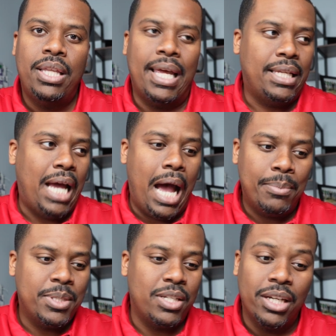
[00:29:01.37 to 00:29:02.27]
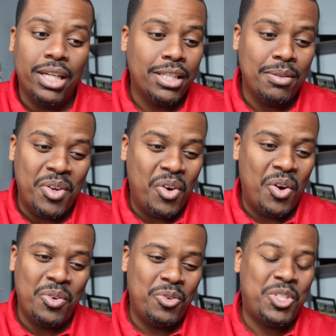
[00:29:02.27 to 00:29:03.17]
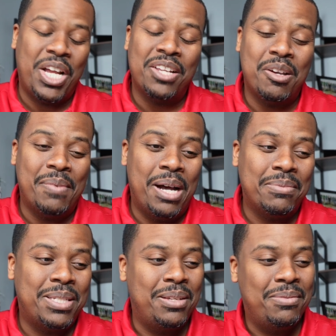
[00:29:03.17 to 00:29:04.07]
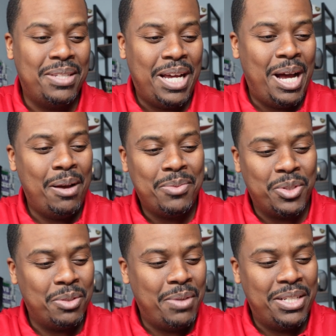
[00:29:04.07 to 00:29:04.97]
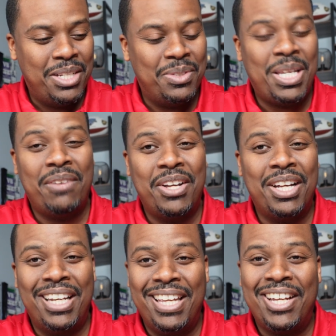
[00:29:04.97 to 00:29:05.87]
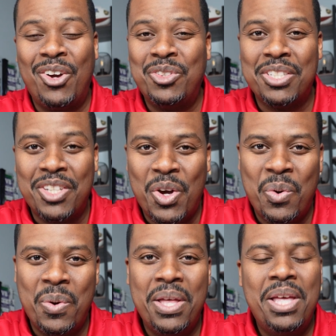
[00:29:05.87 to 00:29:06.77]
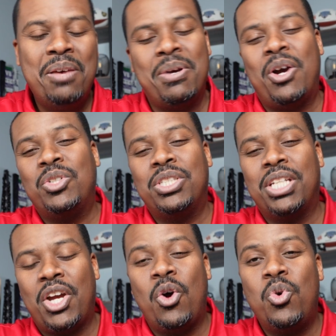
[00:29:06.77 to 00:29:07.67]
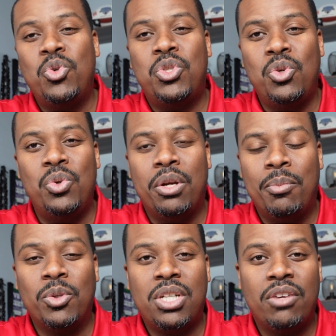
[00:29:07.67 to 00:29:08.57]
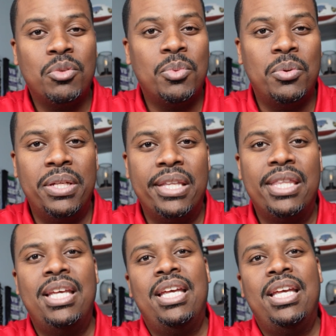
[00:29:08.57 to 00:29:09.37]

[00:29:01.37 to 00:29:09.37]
Like ops is going to let them know. Shout out to all my ops teams. Ops or somebody in chief of staff, they're going to let coaches know, but coach is going to go to who they're most comfortable with.